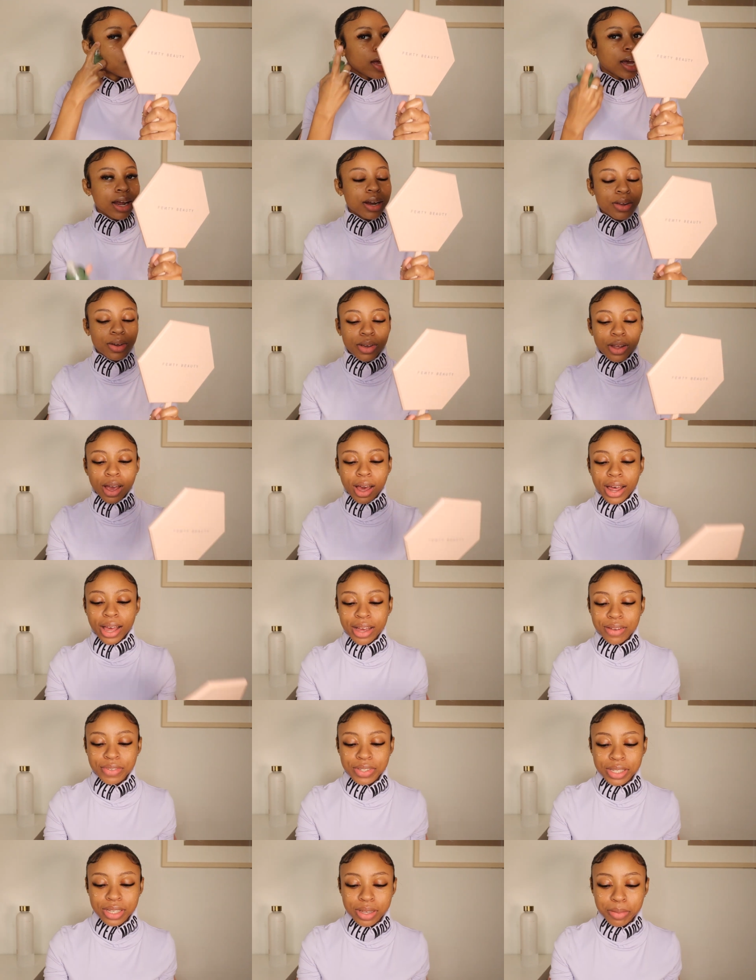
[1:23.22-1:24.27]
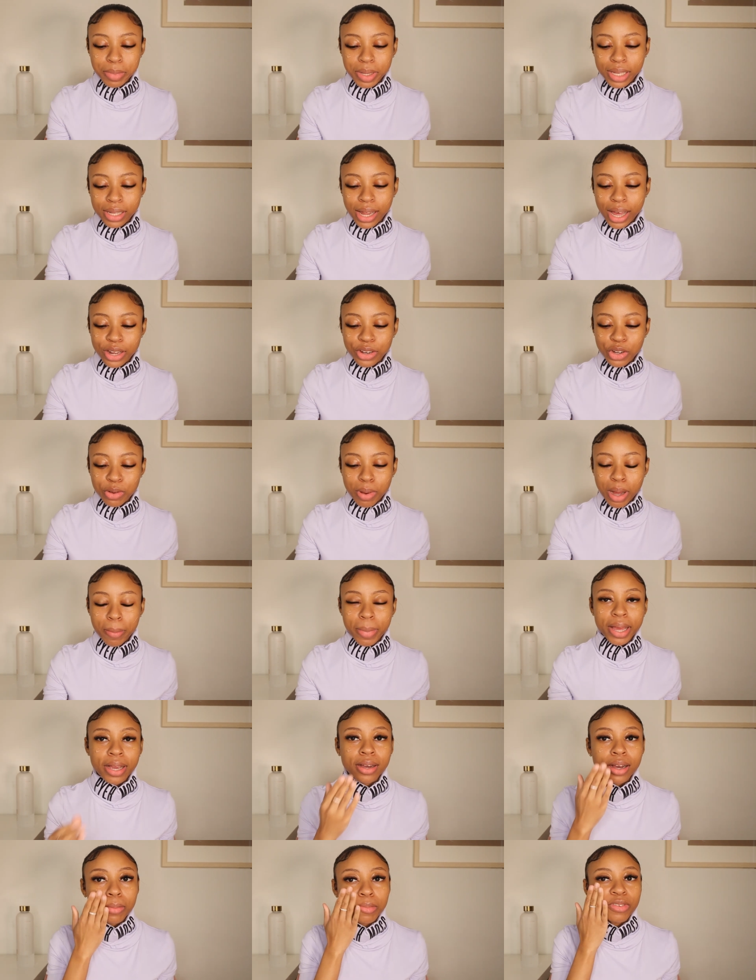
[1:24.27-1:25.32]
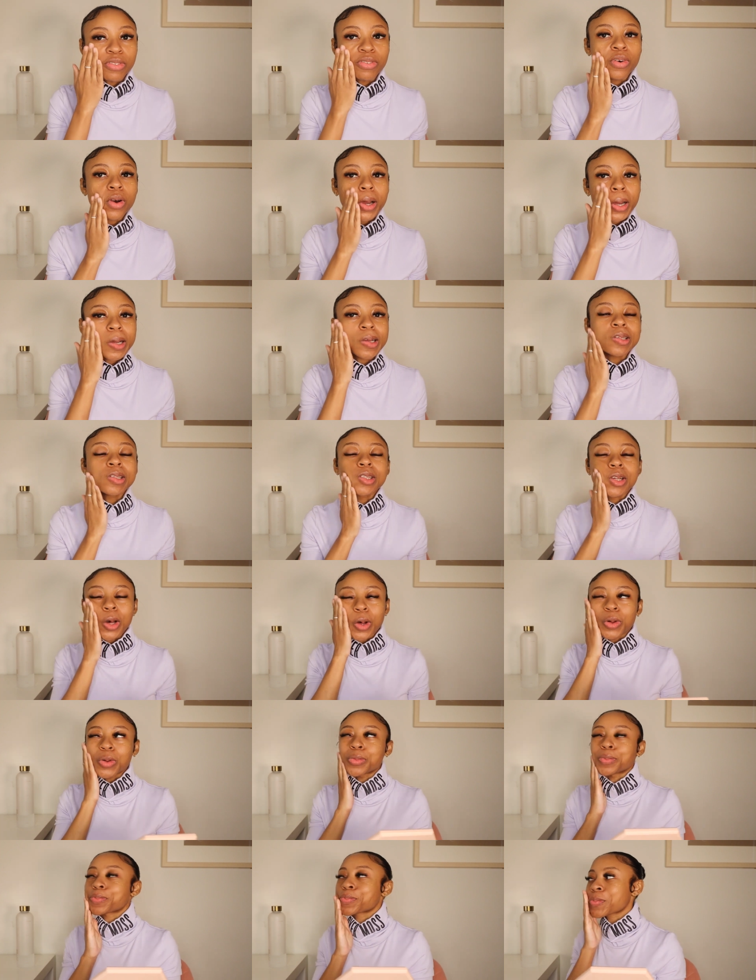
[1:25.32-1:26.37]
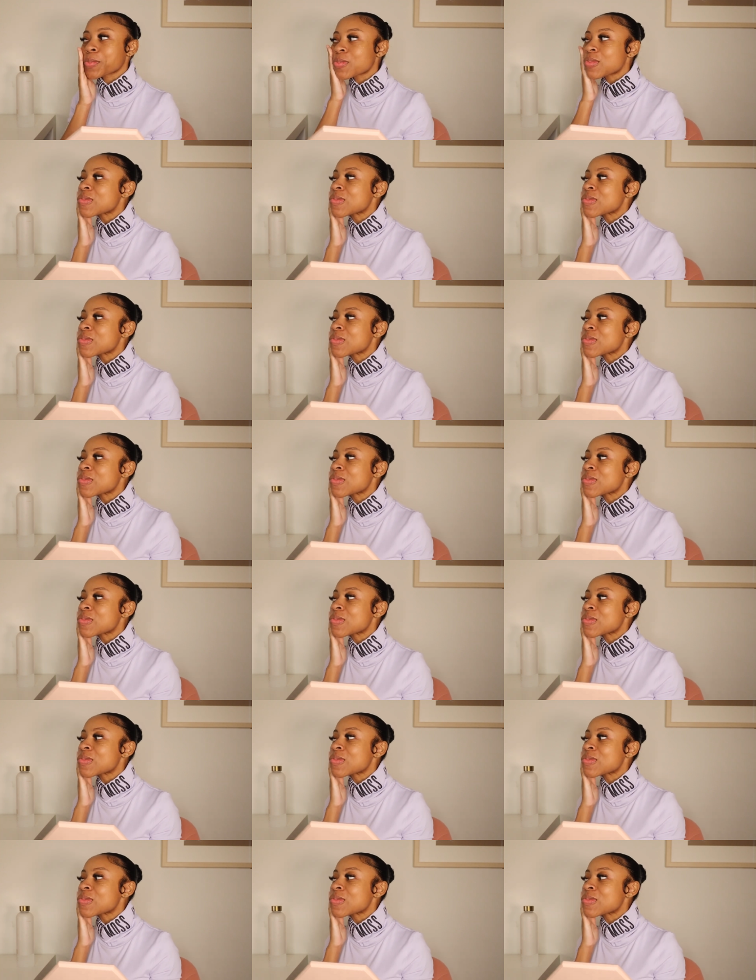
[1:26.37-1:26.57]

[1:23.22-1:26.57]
And I know y'all have seen me like do my makeup before, so